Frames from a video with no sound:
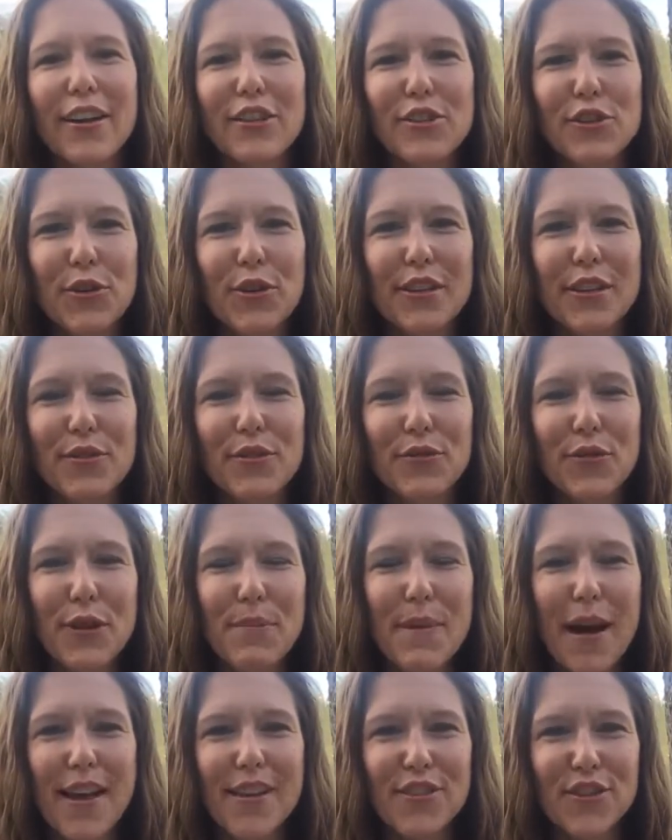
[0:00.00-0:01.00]
during this free
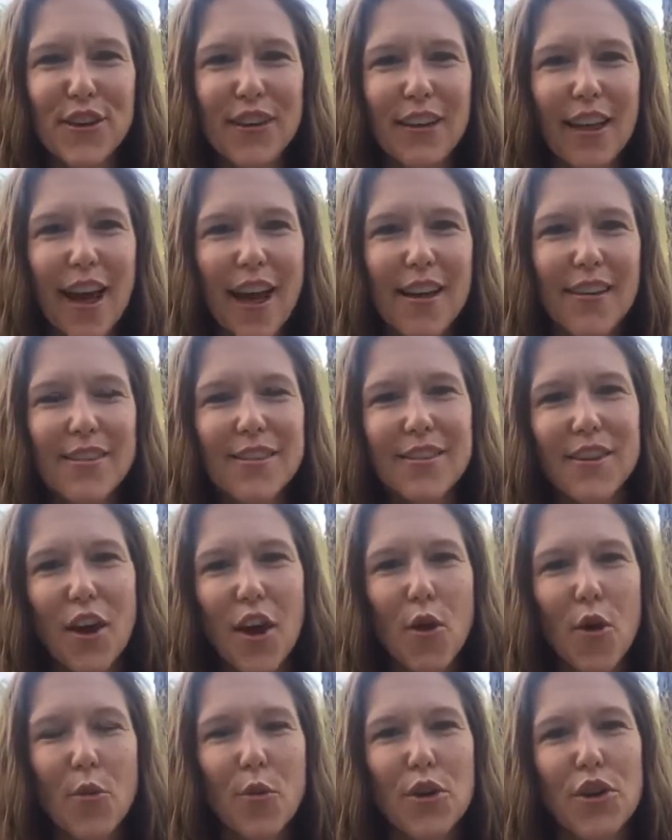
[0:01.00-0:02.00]
masterclass,
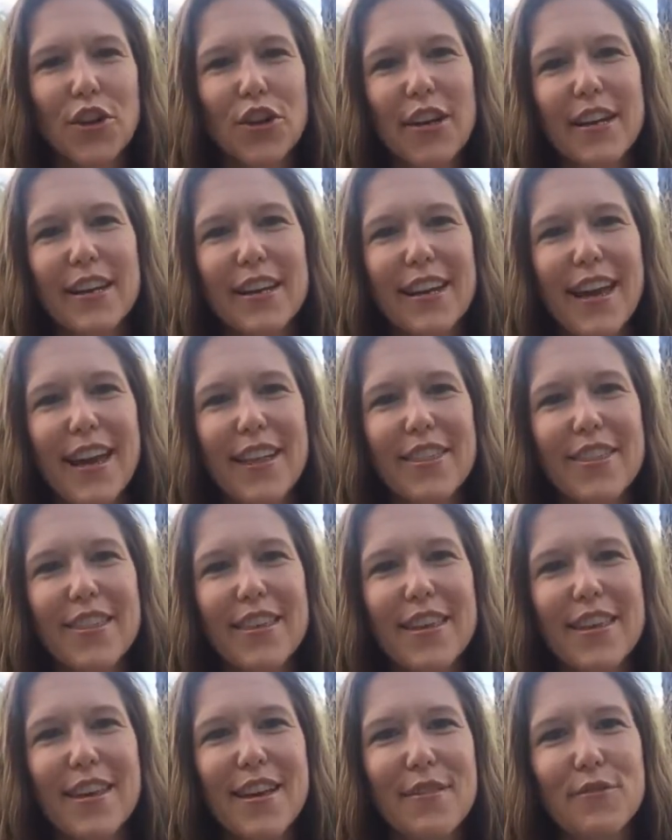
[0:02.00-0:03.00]
where you're going to get
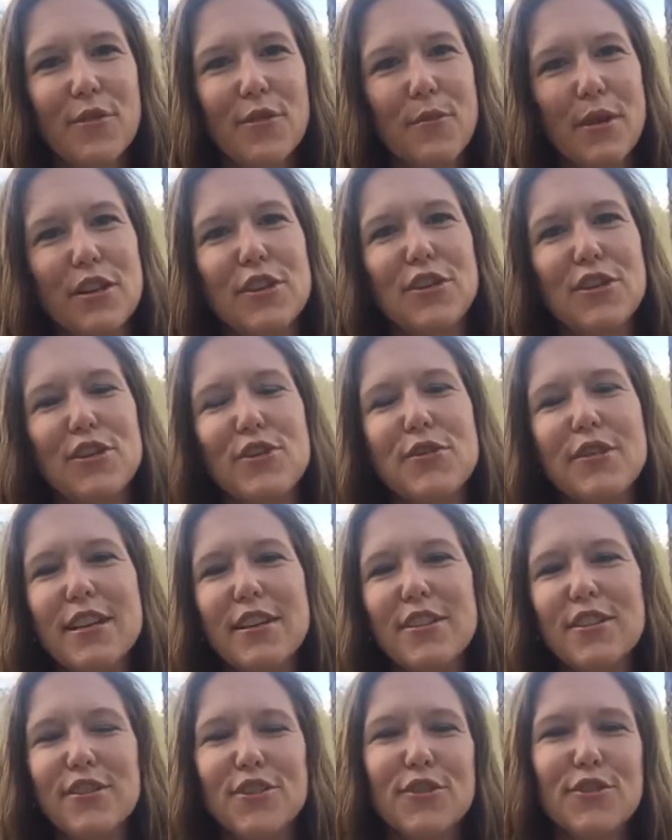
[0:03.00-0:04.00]
the information you
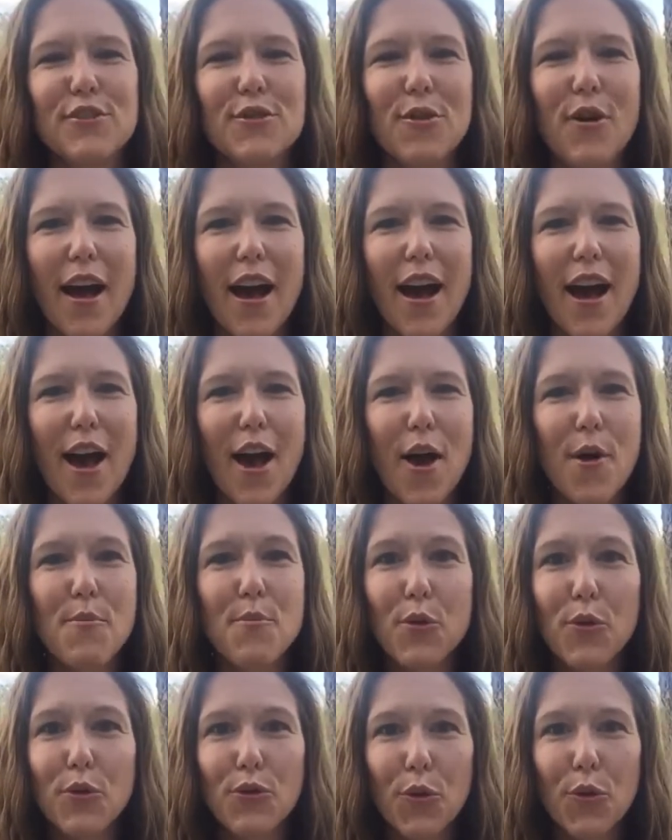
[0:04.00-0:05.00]
need to
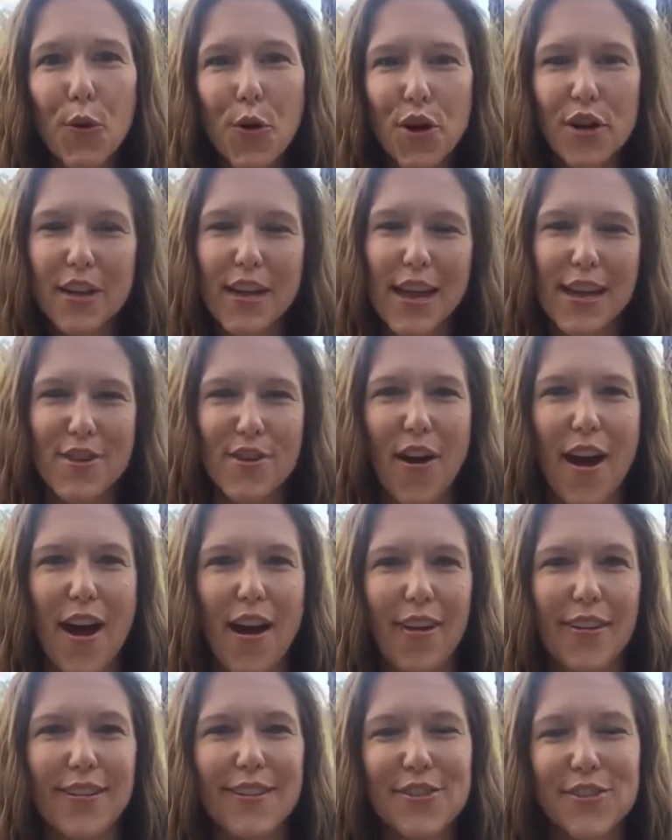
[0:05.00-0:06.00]
move forward in your
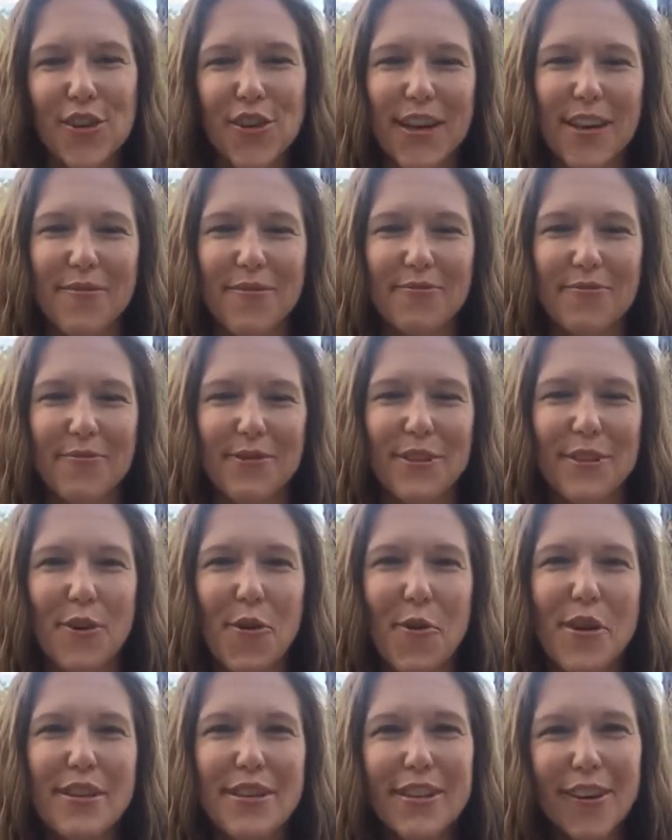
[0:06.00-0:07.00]
IELTS journey.
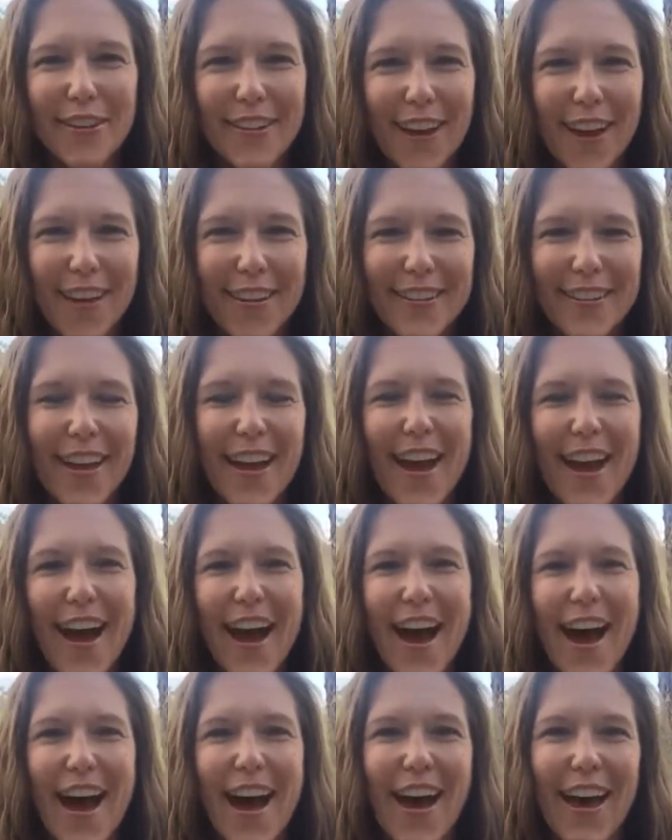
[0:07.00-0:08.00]
So until then,
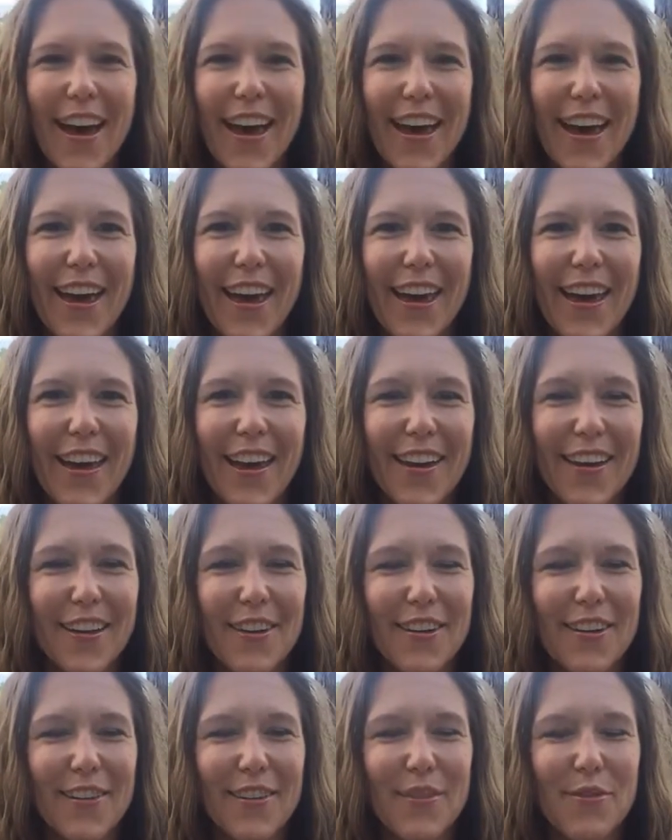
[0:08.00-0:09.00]
I
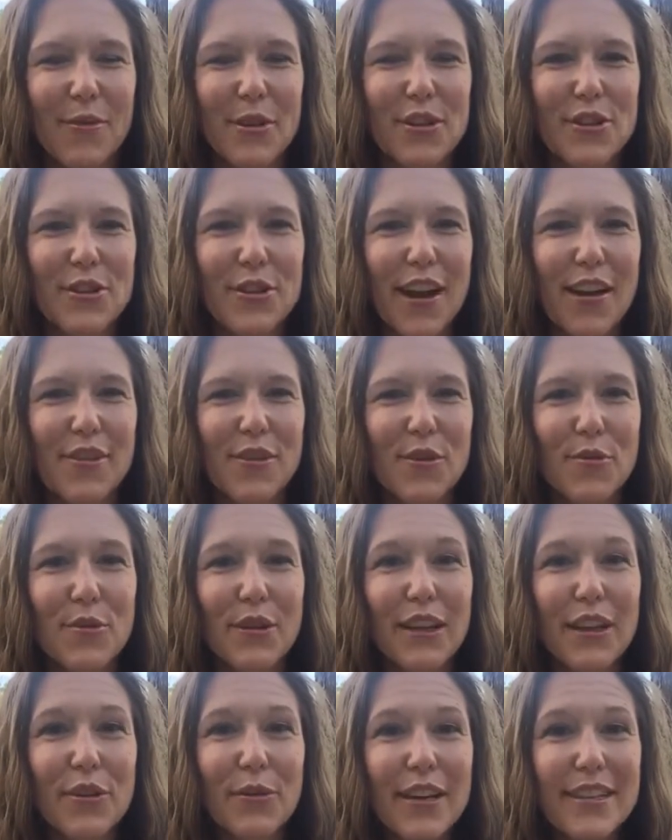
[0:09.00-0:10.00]
wish you guys a
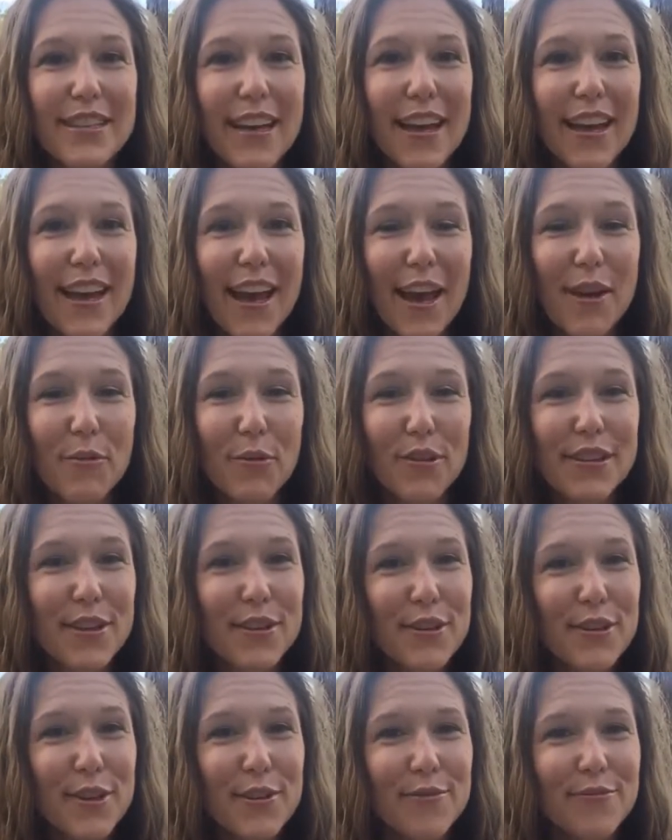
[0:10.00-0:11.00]
really great day, and we'll see
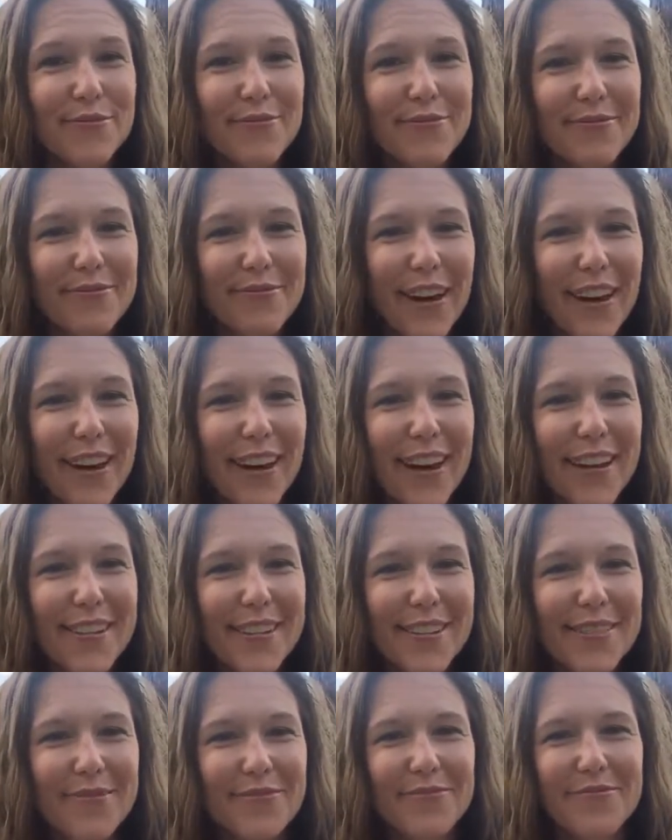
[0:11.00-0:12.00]
you soon. Bye,
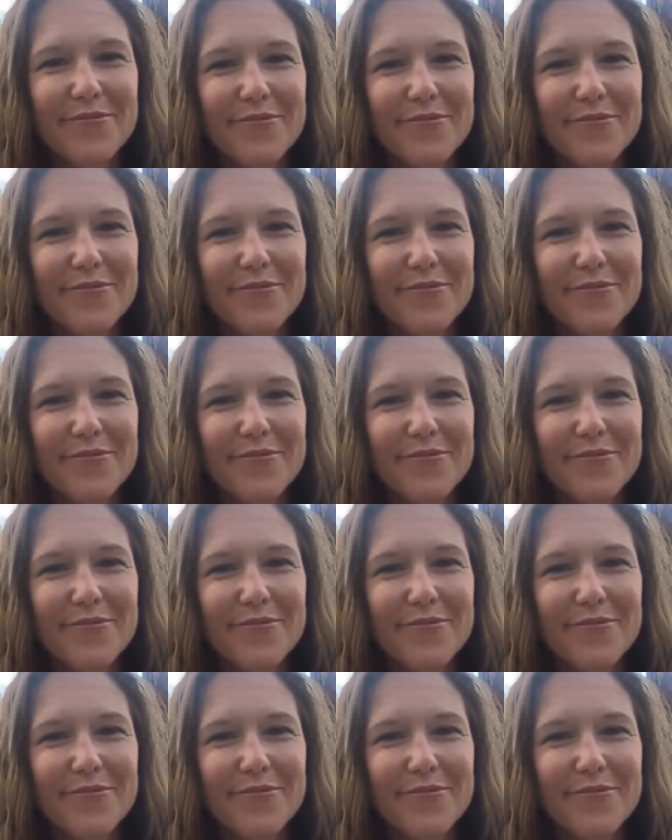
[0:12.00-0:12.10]
guys.